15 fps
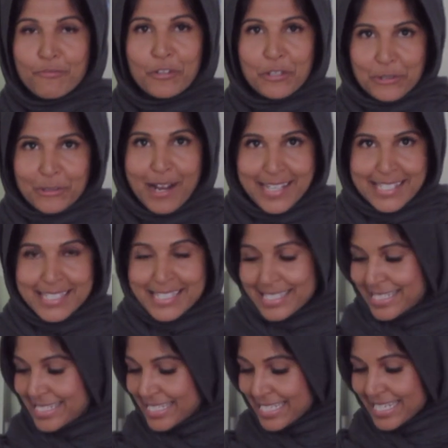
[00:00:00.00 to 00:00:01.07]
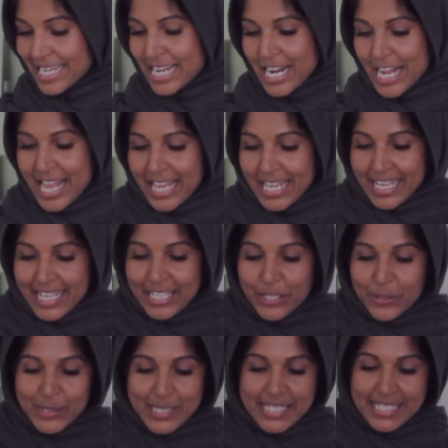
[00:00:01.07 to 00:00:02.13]
for you guys to see.
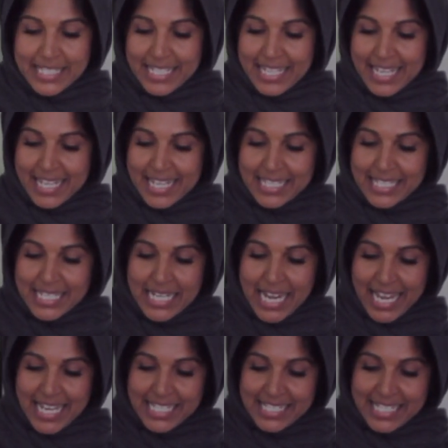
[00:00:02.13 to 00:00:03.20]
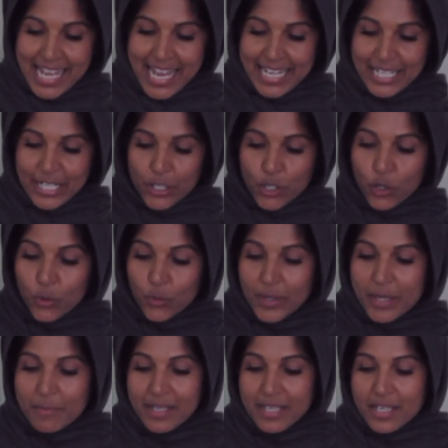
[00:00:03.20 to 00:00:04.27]
You can see it's nice and
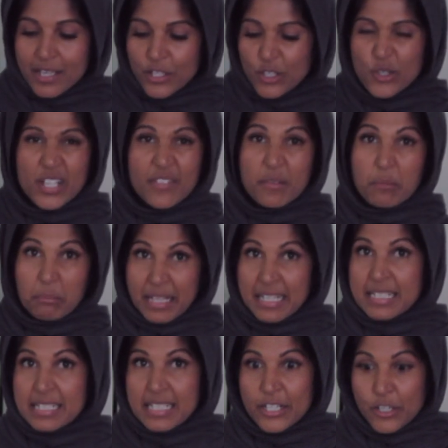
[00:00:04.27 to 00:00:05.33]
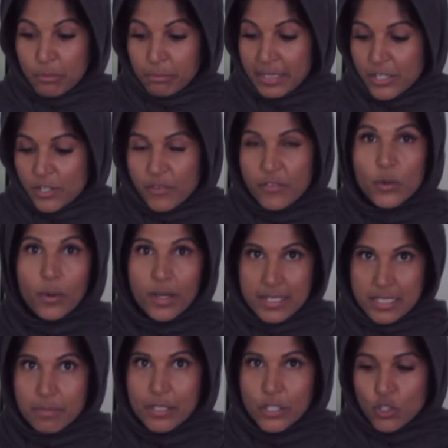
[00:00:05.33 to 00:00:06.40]
creamy. You could even blend it in your blender if you want it
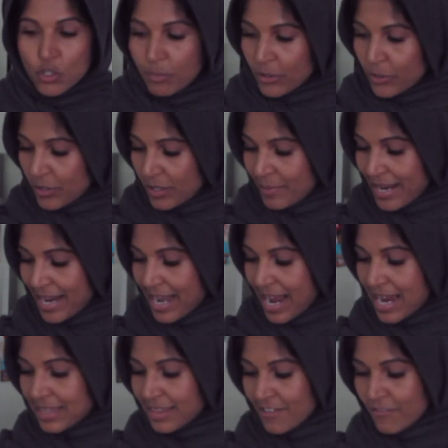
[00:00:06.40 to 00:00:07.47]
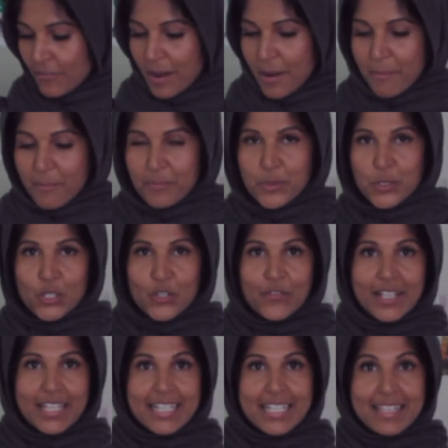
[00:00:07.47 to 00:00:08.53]
to be super creamy, and I love
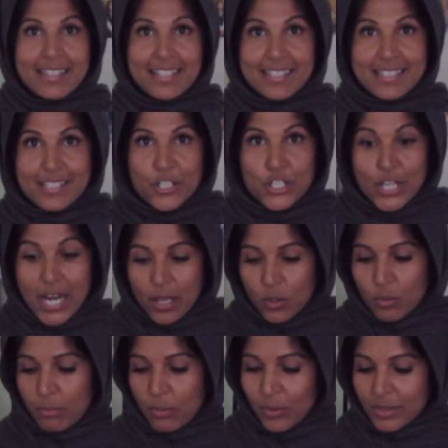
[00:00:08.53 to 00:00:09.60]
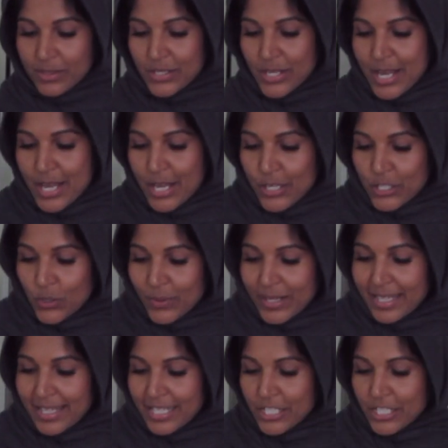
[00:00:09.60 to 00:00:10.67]
serving it in these shallow bowls. So what I like